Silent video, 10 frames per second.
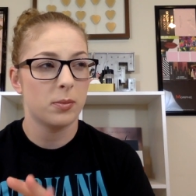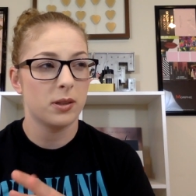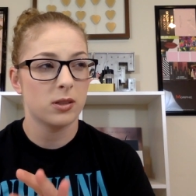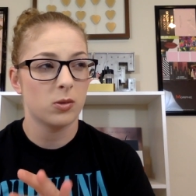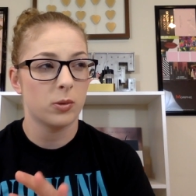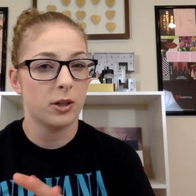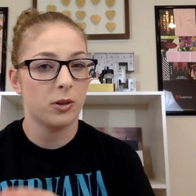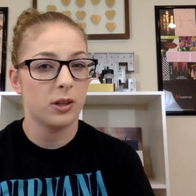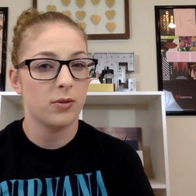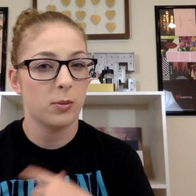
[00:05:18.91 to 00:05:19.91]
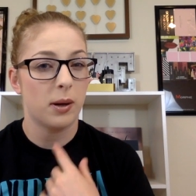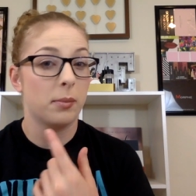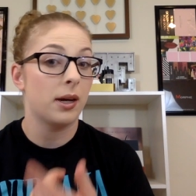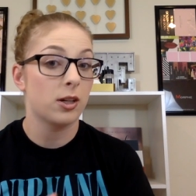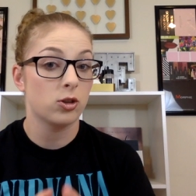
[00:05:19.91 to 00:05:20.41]
Depends on where you live. You might
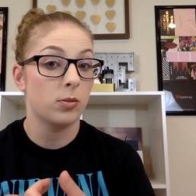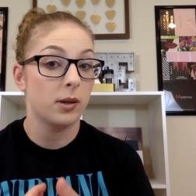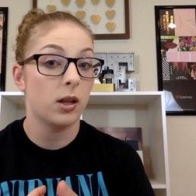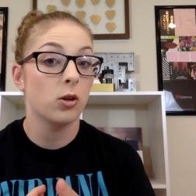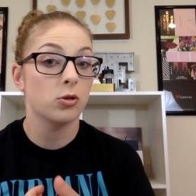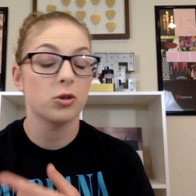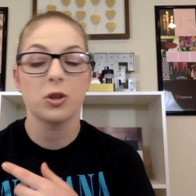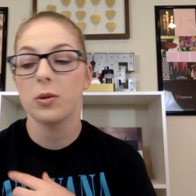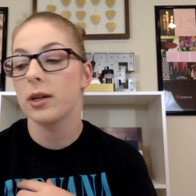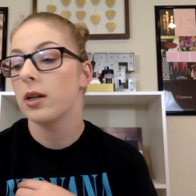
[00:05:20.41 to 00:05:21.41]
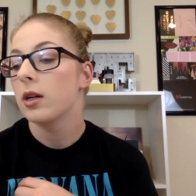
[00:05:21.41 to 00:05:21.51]
be actually be closer to it.